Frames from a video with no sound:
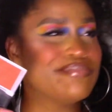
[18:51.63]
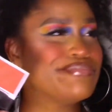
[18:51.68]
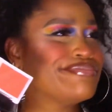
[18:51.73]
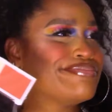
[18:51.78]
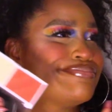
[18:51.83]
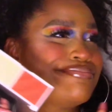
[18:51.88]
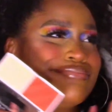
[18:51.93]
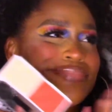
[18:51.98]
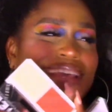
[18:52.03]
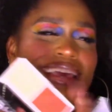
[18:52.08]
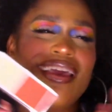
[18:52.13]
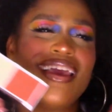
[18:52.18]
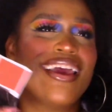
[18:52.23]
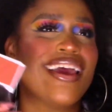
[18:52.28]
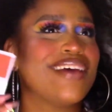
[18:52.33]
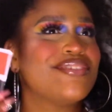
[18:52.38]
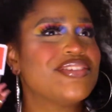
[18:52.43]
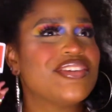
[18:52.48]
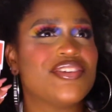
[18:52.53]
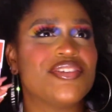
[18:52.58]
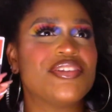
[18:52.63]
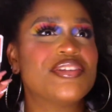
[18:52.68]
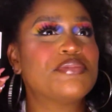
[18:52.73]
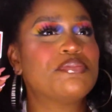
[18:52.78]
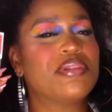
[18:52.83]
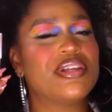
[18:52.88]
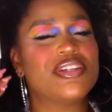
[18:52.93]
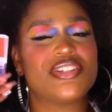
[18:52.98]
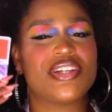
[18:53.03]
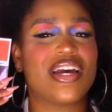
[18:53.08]
I'm telling you, this
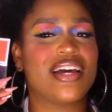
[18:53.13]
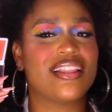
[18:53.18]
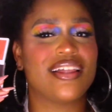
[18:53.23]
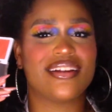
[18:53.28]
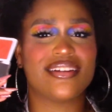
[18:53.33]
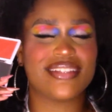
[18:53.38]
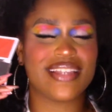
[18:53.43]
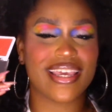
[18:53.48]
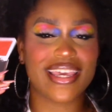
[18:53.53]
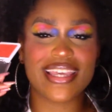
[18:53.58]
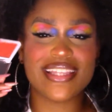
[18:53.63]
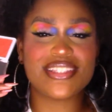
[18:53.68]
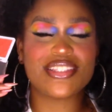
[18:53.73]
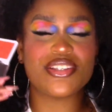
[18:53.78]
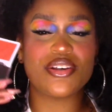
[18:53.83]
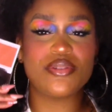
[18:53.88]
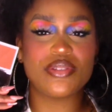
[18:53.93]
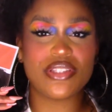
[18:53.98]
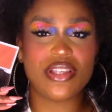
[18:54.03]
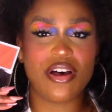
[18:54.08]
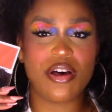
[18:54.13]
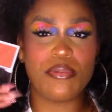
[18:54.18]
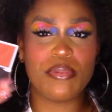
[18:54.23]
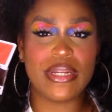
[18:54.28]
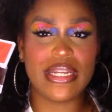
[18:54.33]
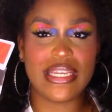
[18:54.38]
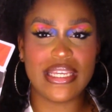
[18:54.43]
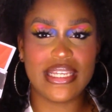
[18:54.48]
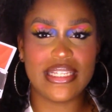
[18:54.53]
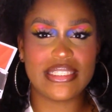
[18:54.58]
blush highlighter, like it's so soft,
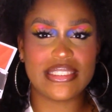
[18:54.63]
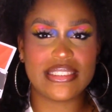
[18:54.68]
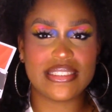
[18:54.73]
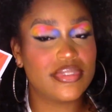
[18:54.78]
but it hits.